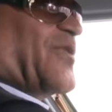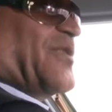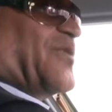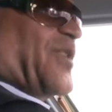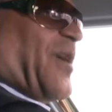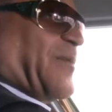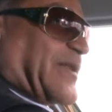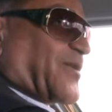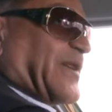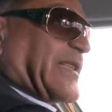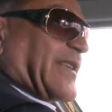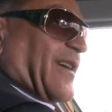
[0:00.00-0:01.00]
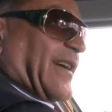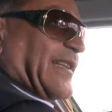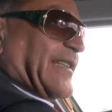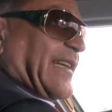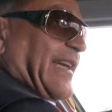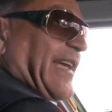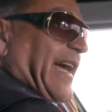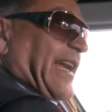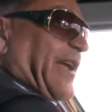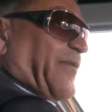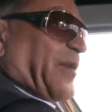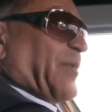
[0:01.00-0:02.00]
going to commit suicide. And
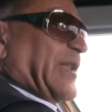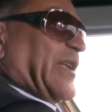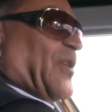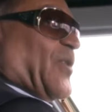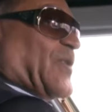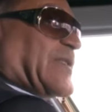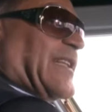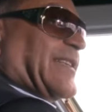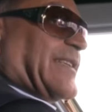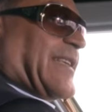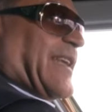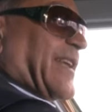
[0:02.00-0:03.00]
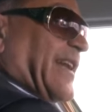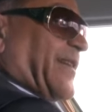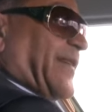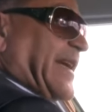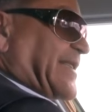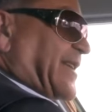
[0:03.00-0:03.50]
everybody knows that this aircraft has